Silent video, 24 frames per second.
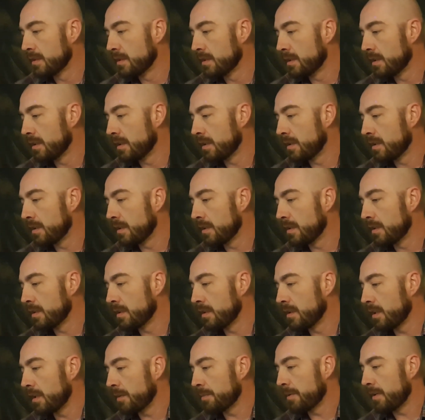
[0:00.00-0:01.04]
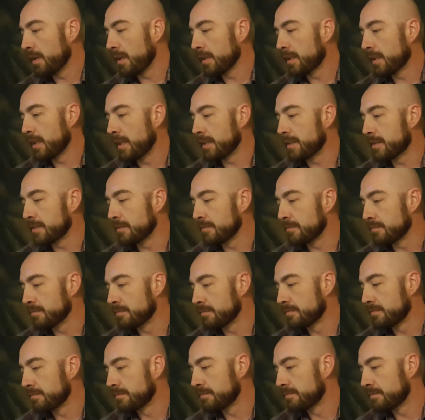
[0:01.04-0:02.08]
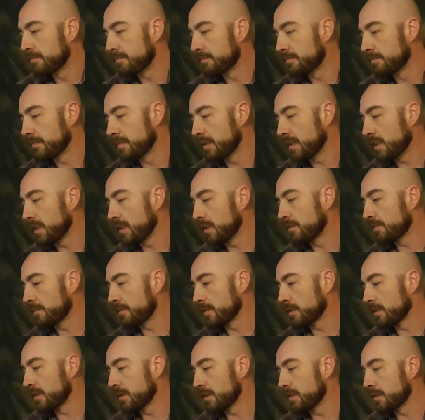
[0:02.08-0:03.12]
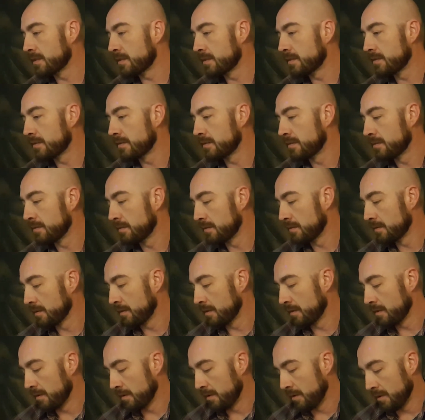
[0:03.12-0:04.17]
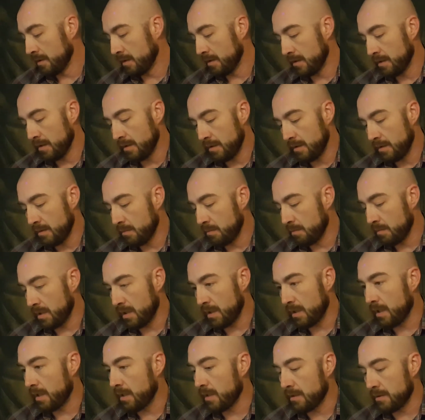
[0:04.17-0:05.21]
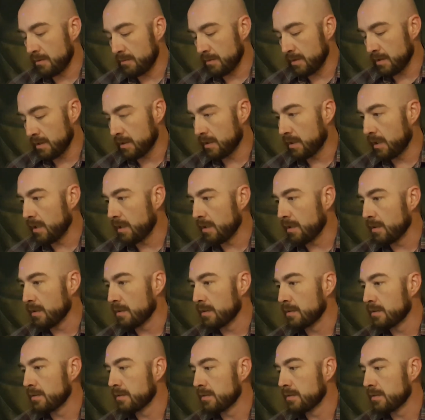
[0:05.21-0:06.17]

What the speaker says: I'll probably catch some heat for this, but I don't really care.